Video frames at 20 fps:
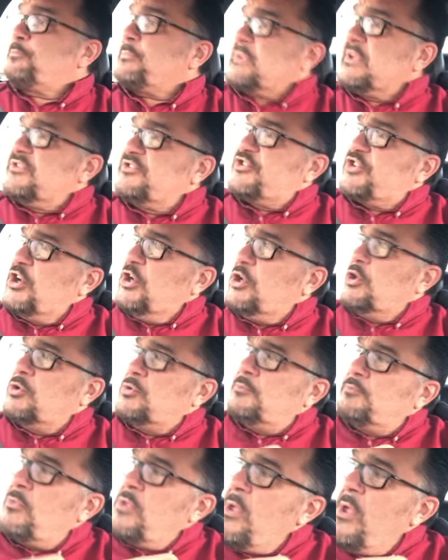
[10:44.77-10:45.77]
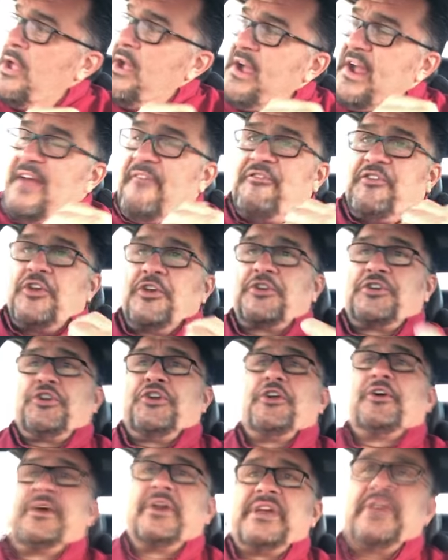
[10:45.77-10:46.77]
So, if you're
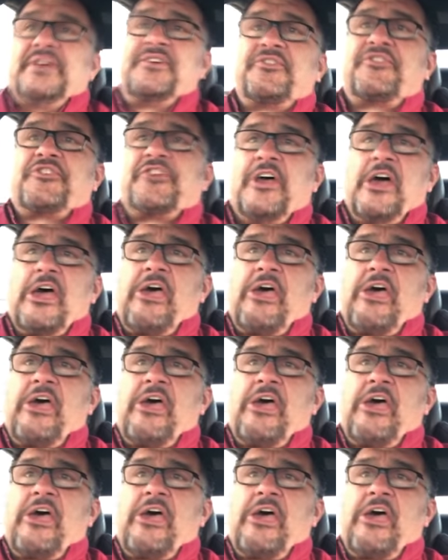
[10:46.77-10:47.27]
curious